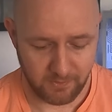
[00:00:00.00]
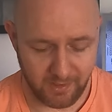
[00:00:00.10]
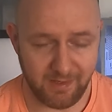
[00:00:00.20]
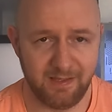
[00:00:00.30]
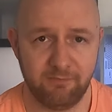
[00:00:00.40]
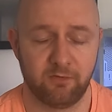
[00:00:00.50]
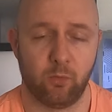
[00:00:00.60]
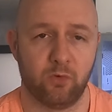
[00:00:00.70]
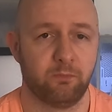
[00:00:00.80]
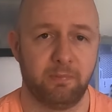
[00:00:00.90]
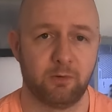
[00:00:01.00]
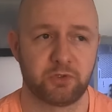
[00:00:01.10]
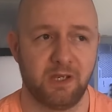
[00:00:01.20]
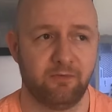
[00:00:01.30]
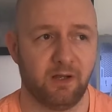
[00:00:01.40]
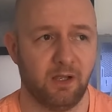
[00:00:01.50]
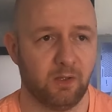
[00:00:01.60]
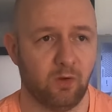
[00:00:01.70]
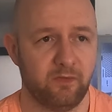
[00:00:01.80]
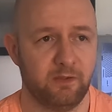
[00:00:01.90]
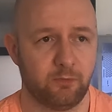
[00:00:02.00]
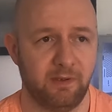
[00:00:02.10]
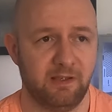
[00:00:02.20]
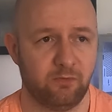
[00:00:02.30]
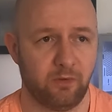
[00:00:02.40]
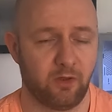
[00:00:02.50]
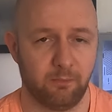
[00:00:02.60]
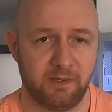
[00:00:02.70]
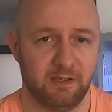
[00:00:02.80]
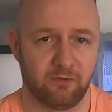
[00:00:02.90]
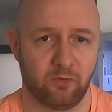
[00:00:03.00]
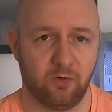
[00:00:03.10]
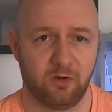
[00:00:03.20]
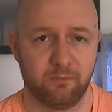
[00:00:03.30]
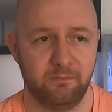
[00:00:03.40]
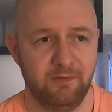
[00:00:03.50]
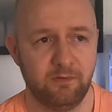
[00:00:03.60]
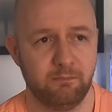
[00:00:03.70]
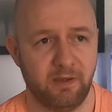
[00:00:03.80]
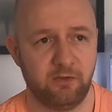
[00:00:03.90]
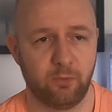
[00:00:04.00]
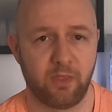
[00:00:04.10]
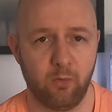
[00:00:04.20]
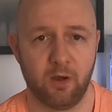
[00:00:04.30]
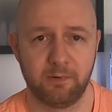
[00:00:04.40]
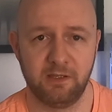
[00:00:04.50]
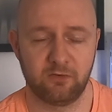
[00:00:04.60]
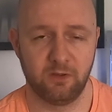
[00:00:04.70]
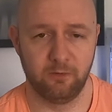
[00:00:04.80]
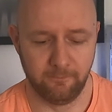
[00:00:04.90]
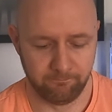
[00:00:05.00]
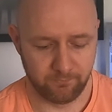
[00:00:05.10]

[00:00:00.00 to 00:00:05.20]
And even if it wasn't belt drive, a lot of these bikes with hub gears, or even bikes without hub gears now,